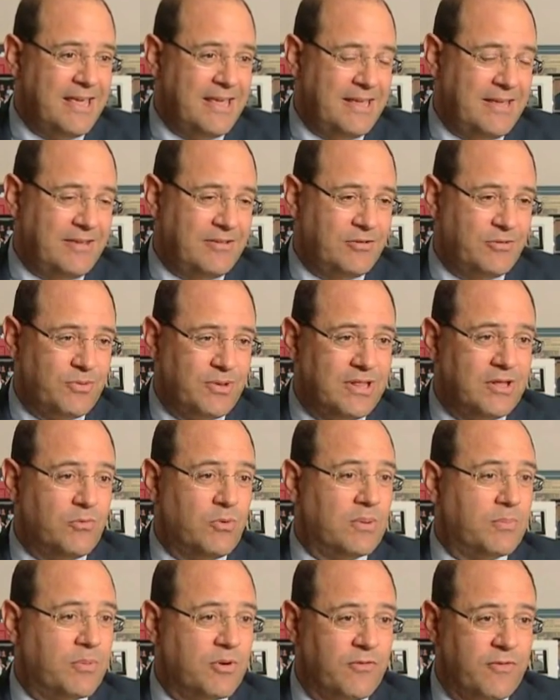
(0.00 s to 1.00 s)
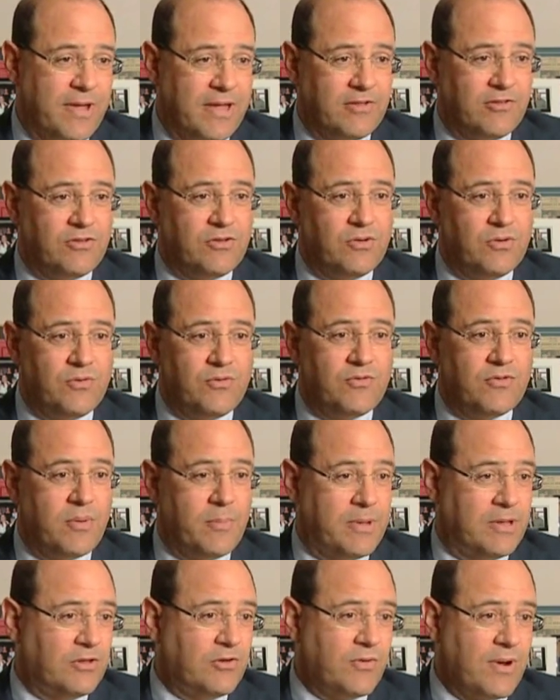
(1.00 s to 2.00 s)
is really what prevents you
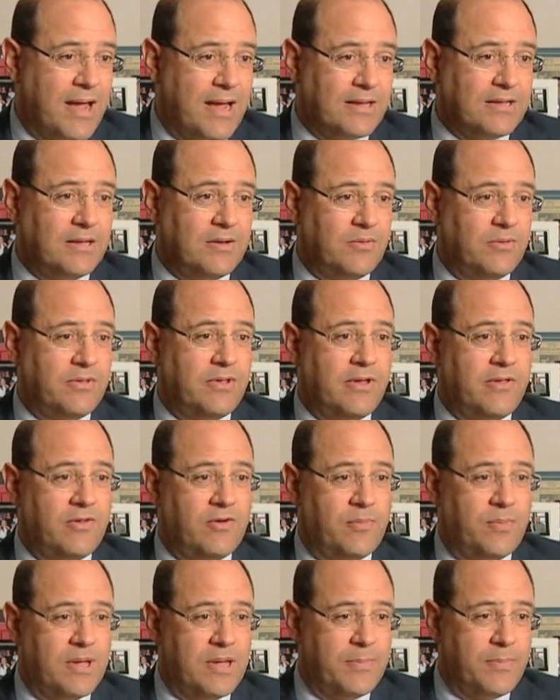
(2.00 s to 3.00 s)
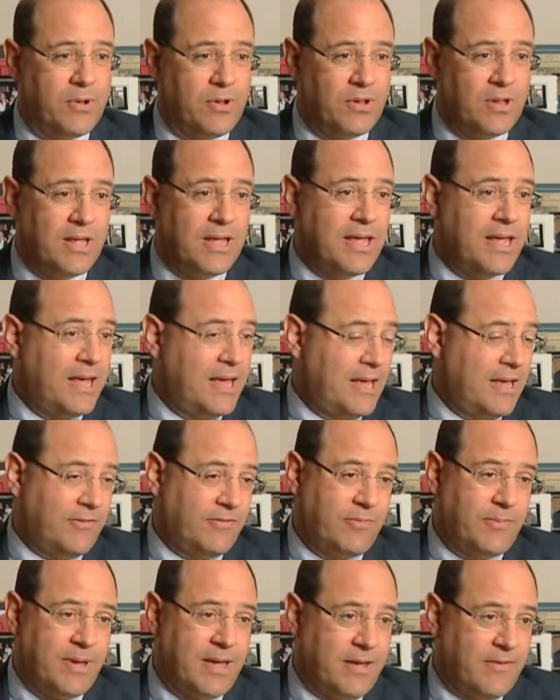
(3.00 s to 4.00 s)
from interacting with other people and
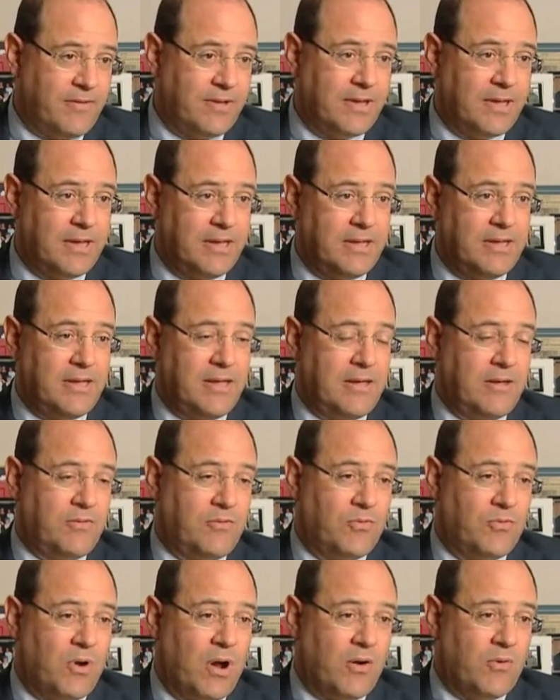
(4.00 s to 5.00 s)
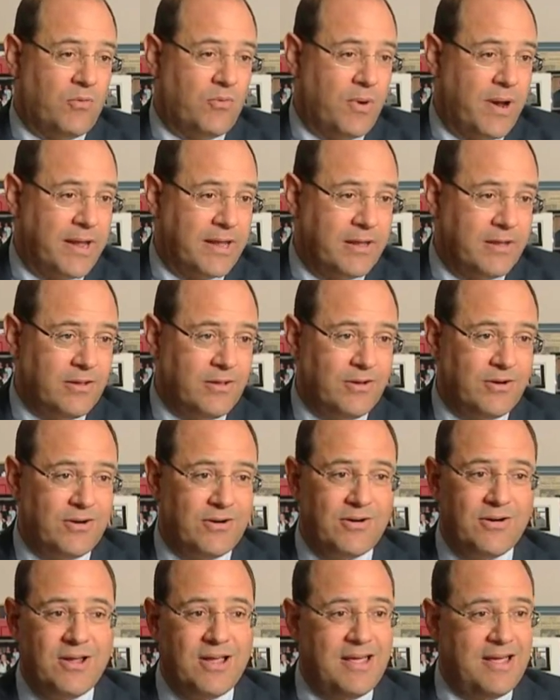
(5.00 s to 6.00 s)
from having a
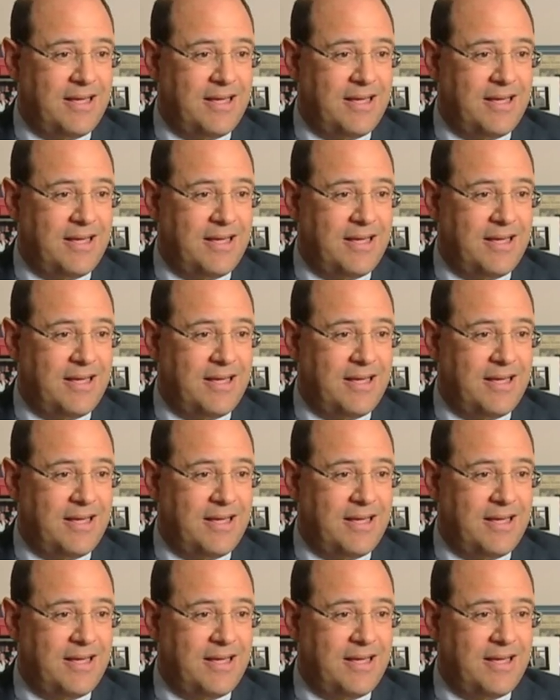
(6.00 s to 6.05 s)
regular